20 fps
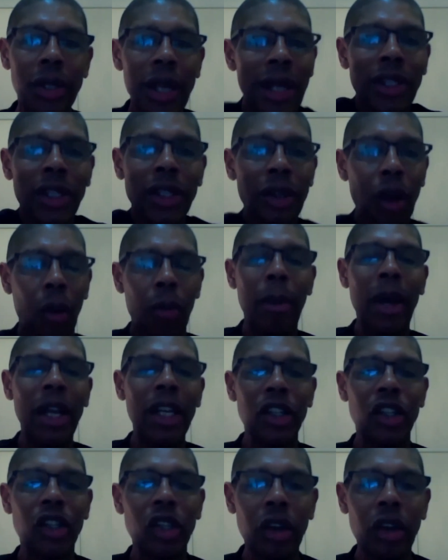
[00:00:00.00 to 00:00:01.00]
That's not
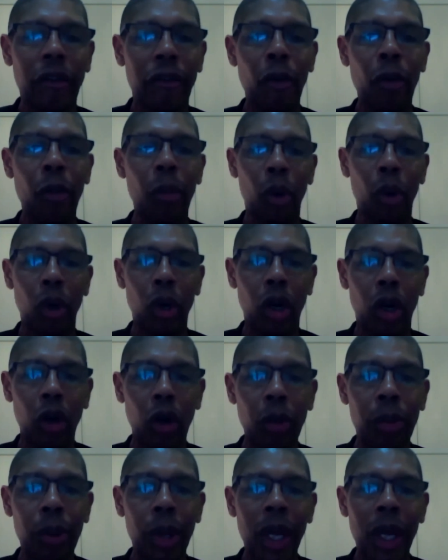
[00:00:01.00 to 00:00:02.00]
managing a football
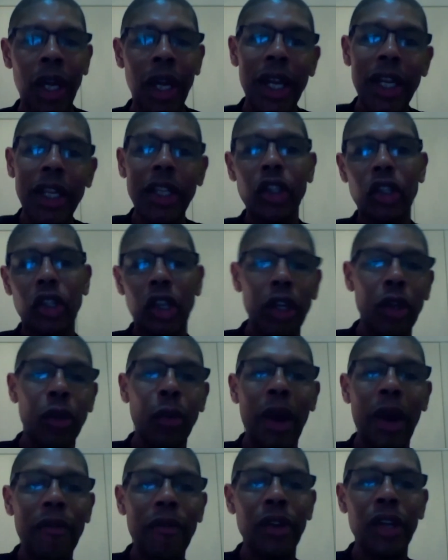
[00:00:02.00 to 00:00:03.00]
club.
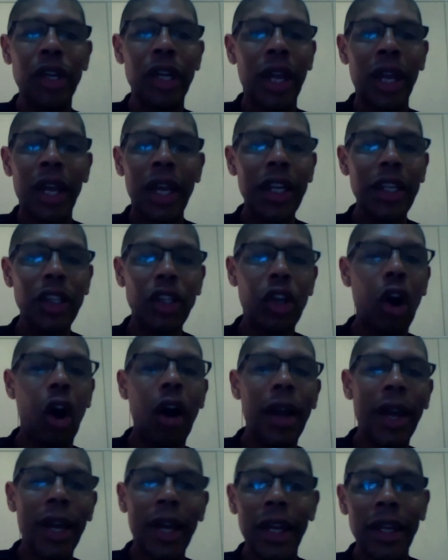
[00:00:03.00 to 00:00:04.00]
Whoever he's
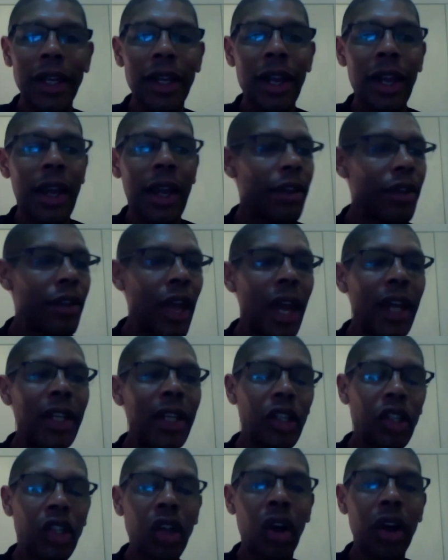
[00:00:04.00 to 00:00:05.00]
got in,
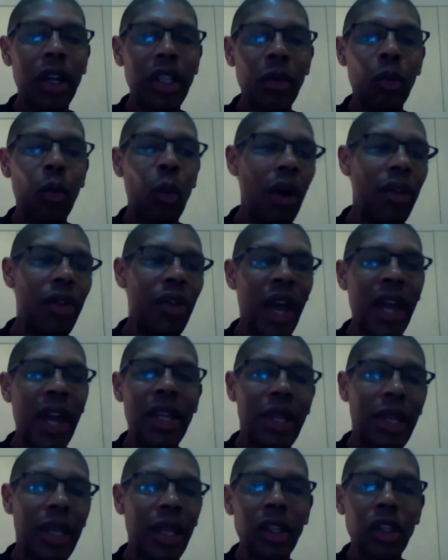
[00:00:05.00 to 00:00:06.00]
they're deciding what
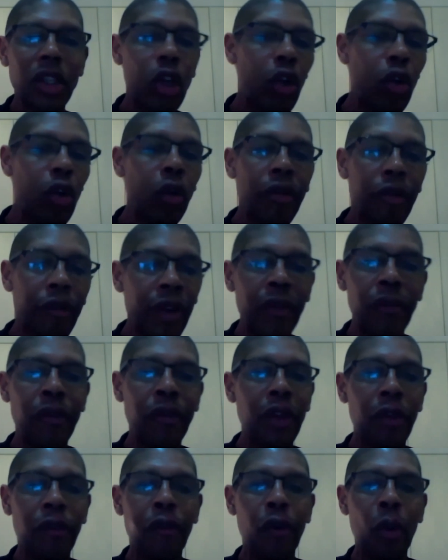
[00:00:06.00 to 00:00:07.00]
they think's a good fit
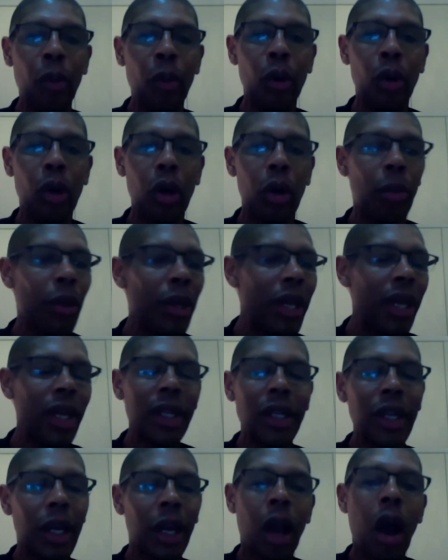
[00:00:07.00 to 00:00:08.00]
for the football club. Well,
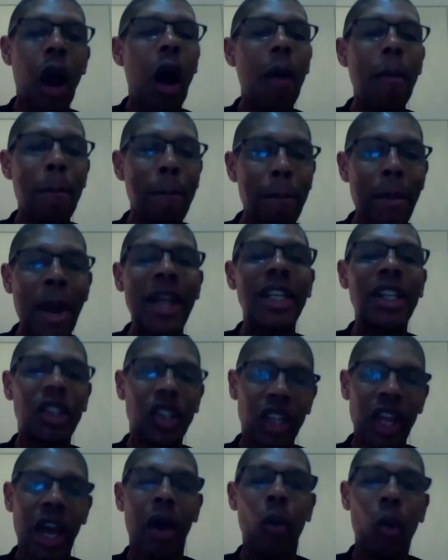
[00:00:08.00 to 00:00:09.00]
you can't
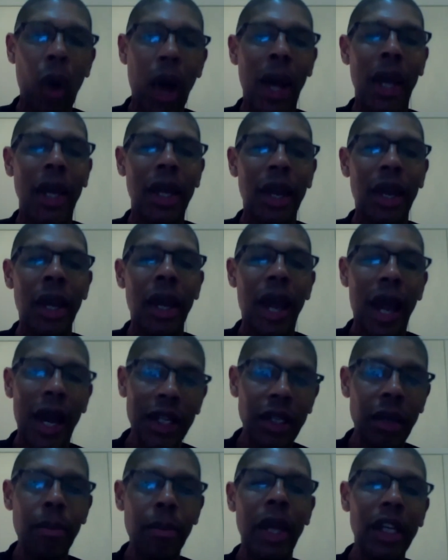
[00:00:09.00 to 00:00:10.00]
manage that way.
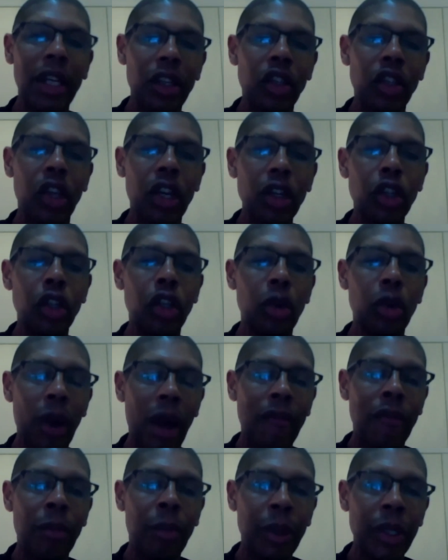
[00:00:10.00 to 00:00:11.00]
As a manager,
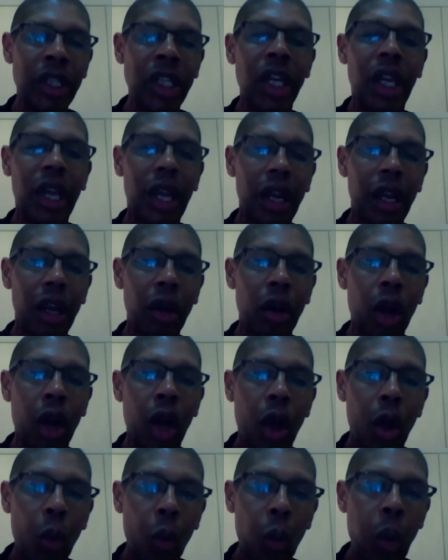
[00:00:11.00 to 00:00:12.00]
you have a
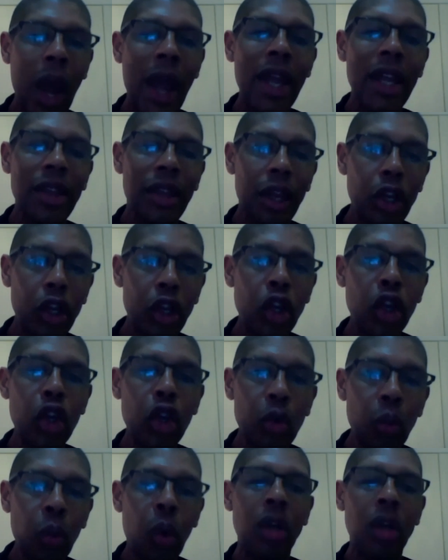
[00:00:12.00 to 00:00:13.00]
particular way that
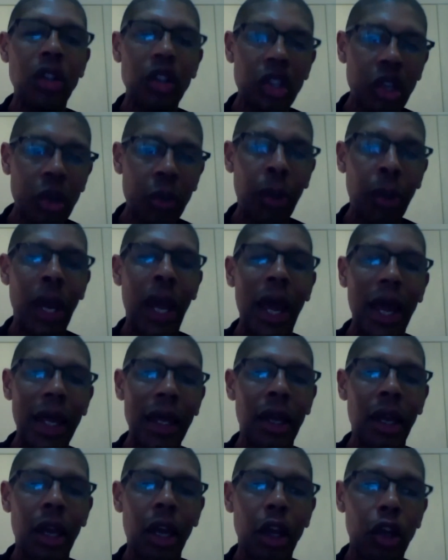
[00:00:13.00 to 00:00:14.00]
you want to
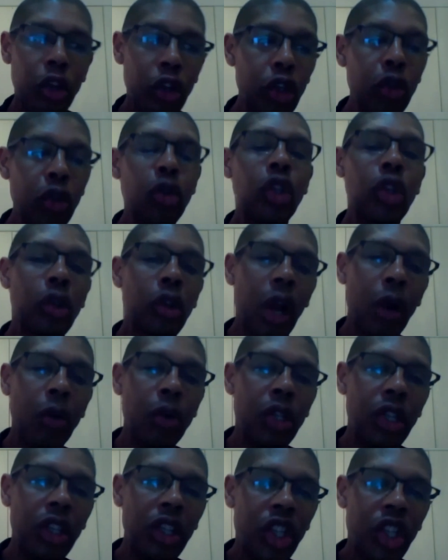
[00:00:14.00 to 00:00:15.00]
play. You should
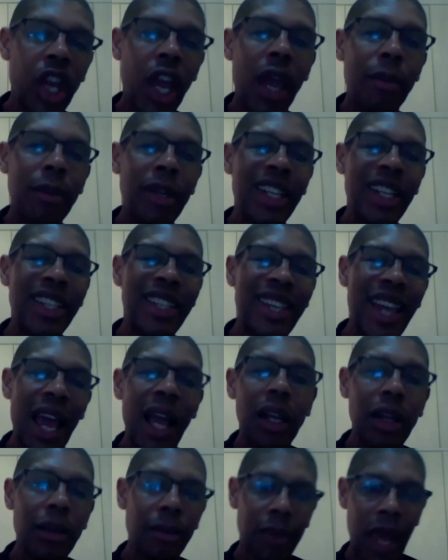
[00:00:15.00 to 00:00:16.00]
go to the chairman and
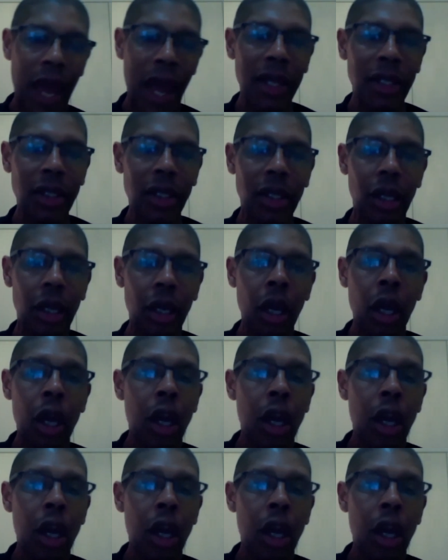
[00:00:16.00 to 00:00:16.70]
tell him that.